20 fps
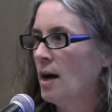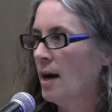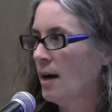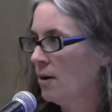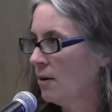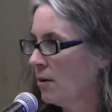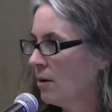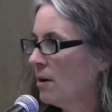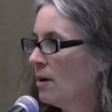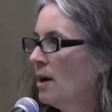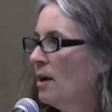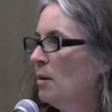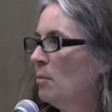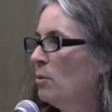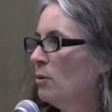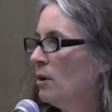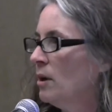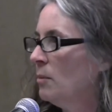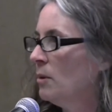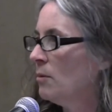higher
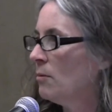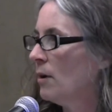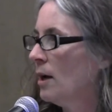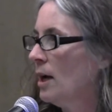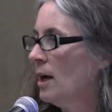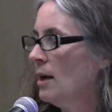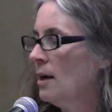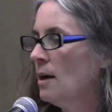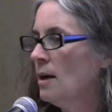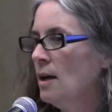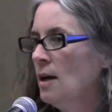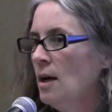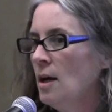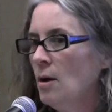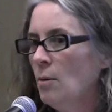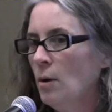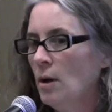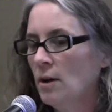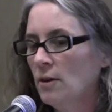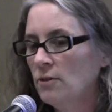unemployment rate.
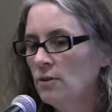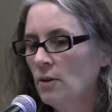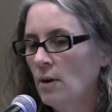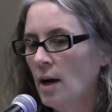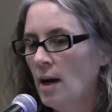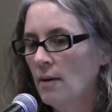We also